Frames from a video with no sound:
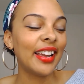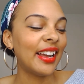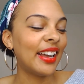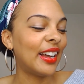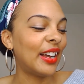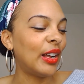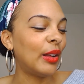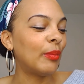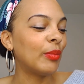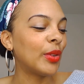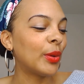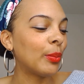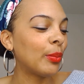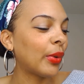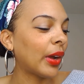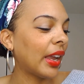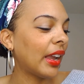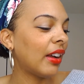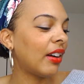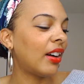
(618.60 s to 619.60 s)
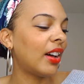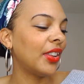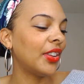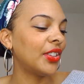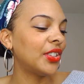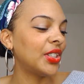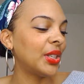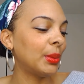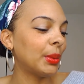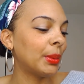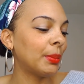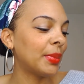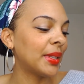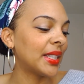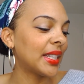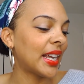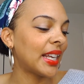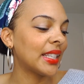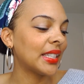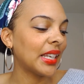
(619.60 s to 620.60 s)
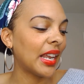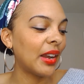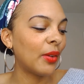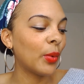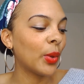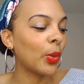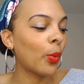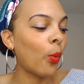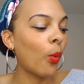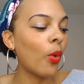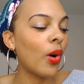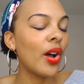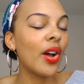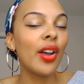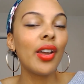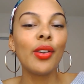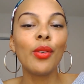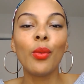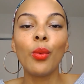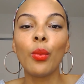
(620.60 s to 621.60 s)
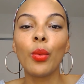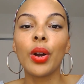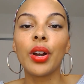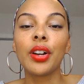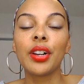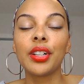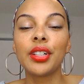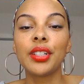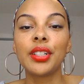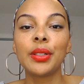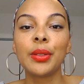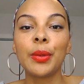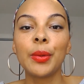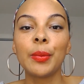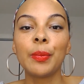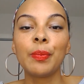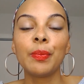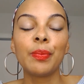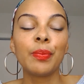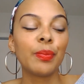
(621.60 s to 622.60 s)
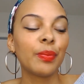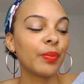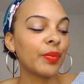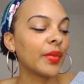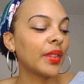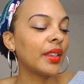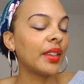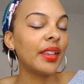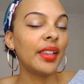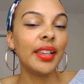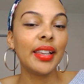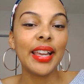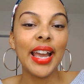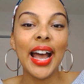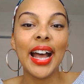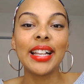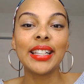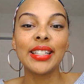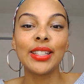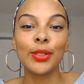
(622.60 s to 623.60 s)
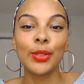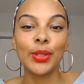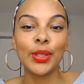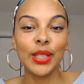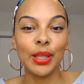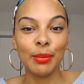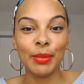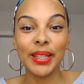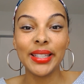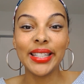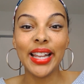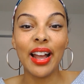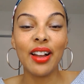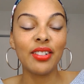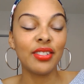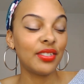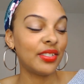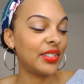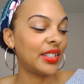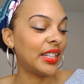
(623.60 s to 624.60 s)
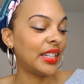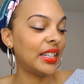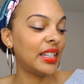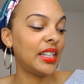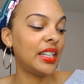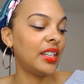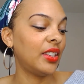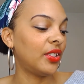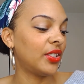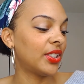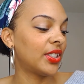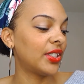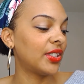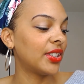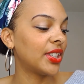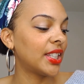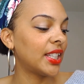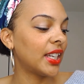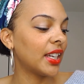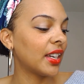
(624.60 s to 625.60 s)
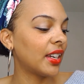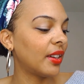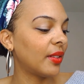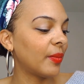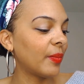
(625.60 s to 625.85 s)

um, they're bringing all their demon possessed, and with one word, he casts those demons out and he heals their sick.